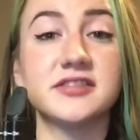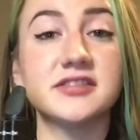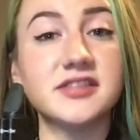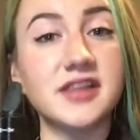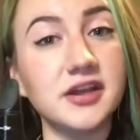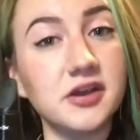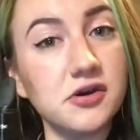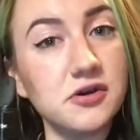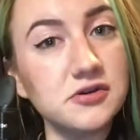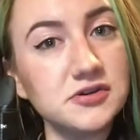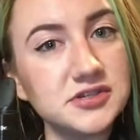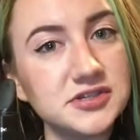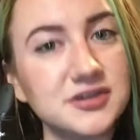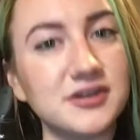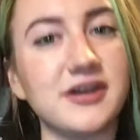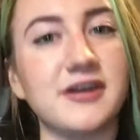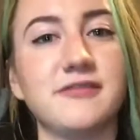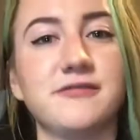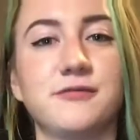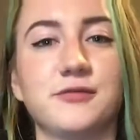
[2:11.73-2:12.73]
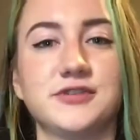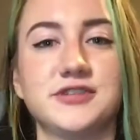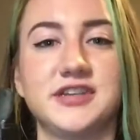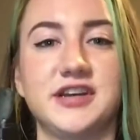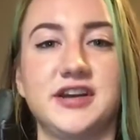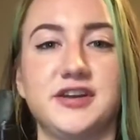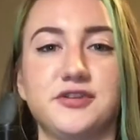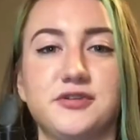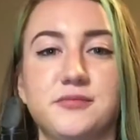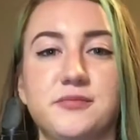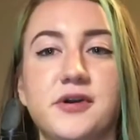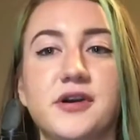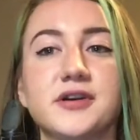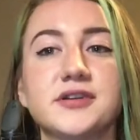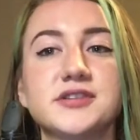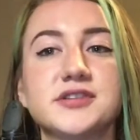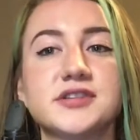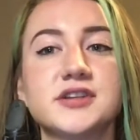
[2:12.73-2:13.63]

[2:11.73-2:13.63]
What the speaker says: They also have forte in their parts.